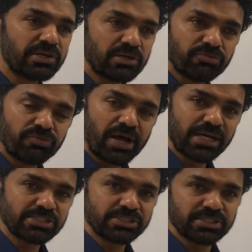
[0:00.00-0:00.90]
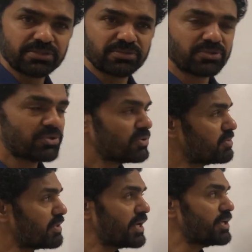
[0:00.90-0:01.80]
refraction.
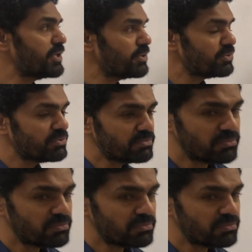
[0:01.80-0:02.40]
Thank you.